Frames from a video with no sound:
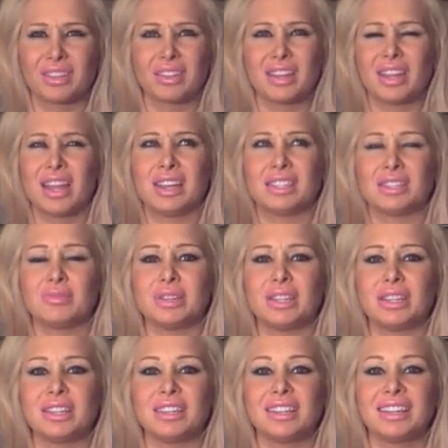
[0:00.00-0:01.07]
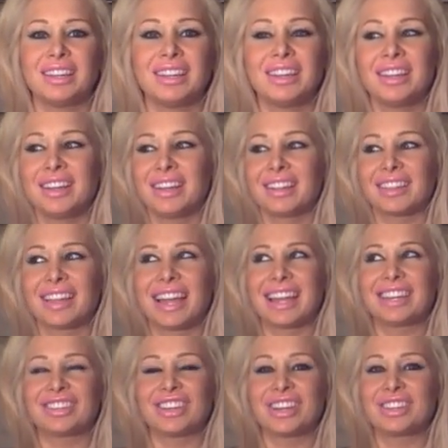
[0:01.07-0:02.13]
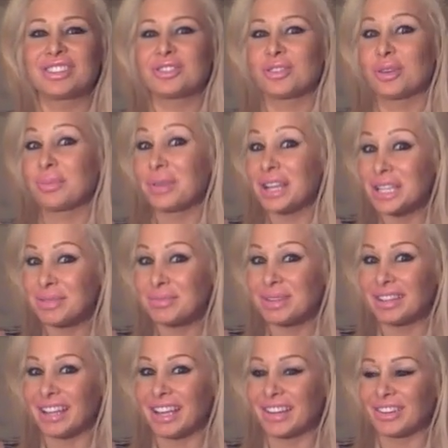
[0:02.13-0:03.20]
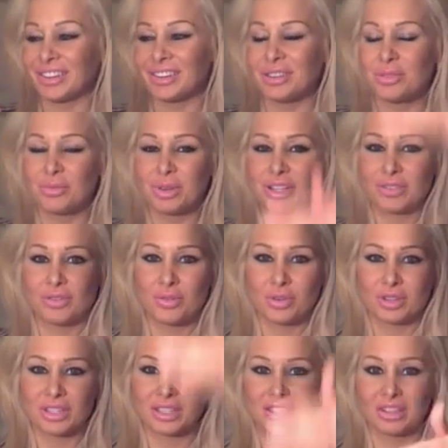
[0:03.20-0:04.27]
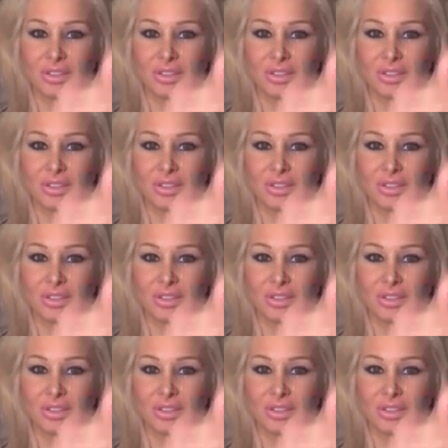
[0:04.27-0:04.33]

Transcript: it has to be like changed to a replacement later, which of course is the